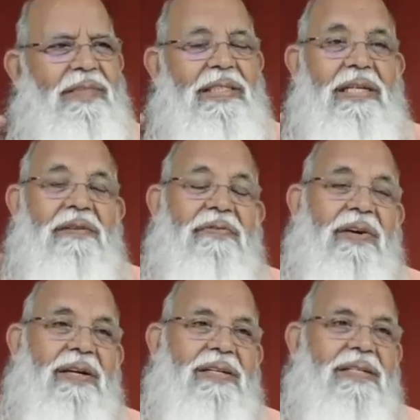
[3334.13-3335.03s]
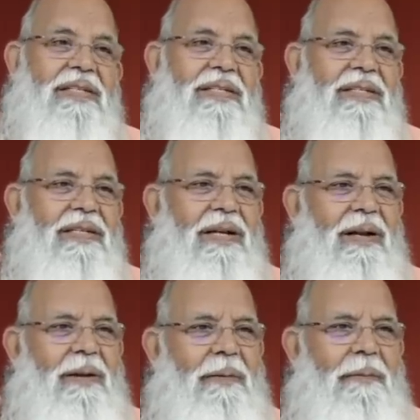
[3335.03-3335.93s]
See, friends,
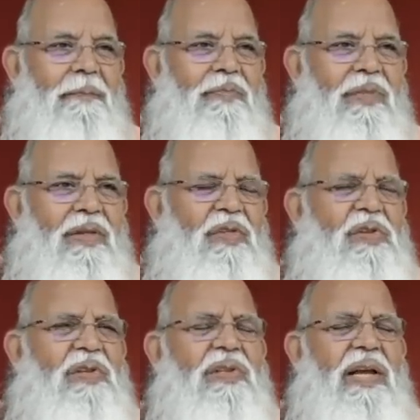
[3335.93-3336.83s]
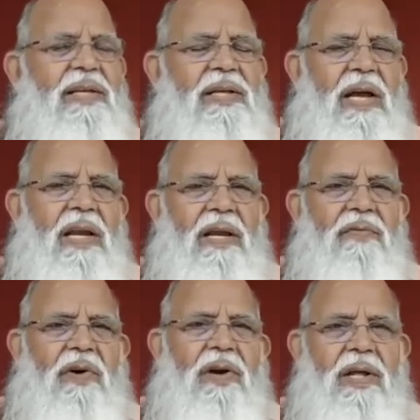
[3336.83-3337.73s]
this is exactly
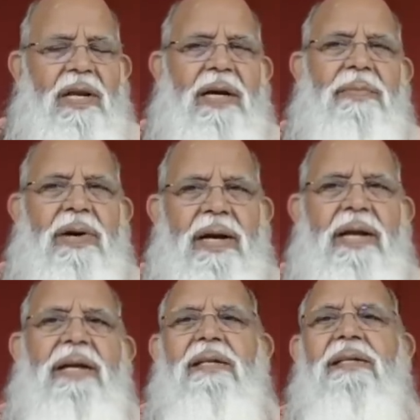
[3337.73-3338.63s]
what Rama did.